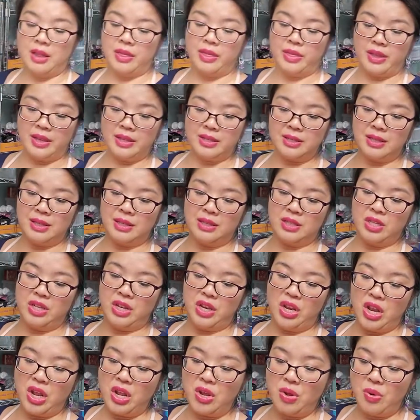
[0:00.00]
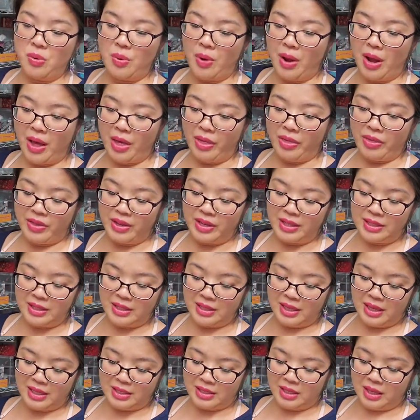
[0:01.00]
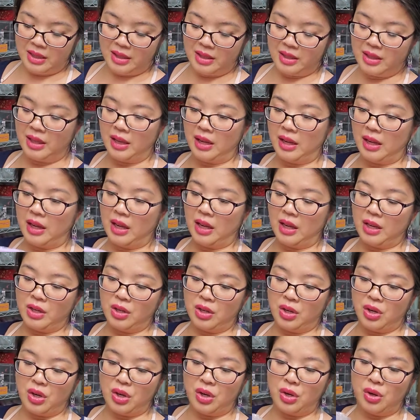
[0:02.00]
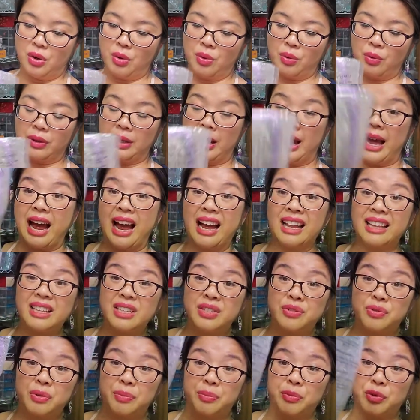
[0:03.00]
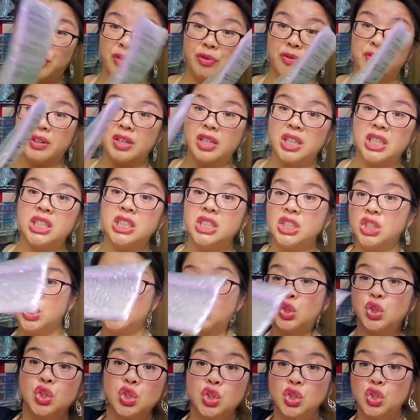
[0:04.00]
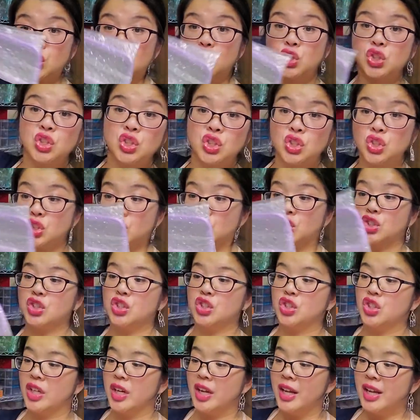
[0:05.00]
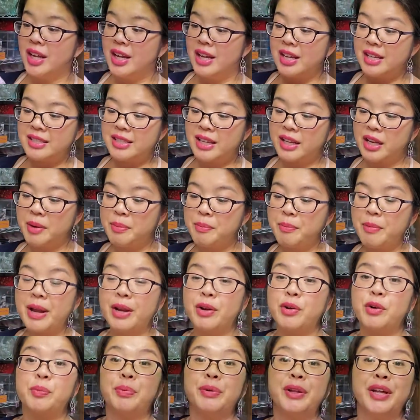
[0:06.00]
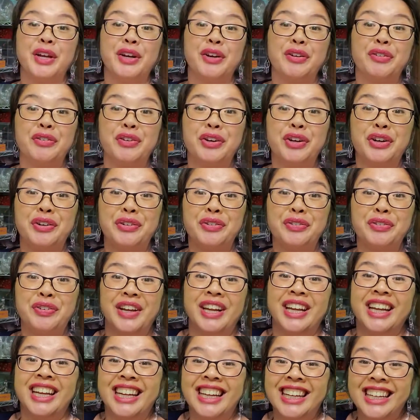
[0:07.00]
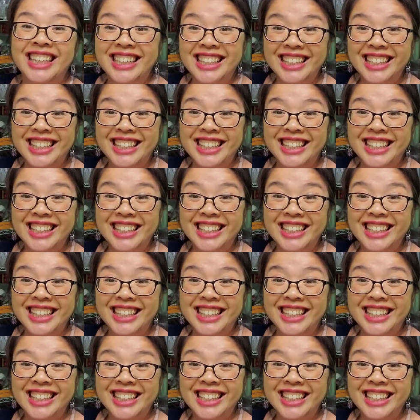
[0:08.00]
This is new. This is the new callus remover. It's like a microplaner for your feet.